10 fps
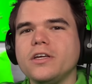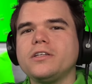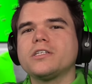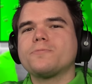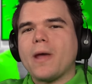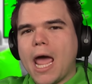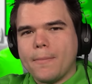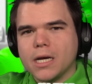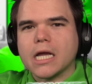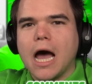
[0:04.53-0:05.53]
need to spam
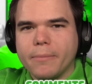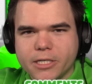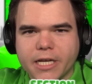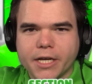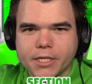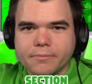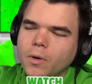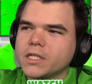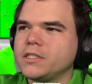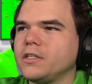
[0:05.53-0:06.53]
in the comment section.
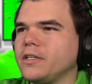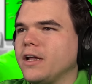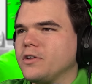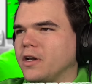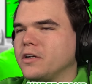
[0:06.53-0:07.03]
Watch until the end to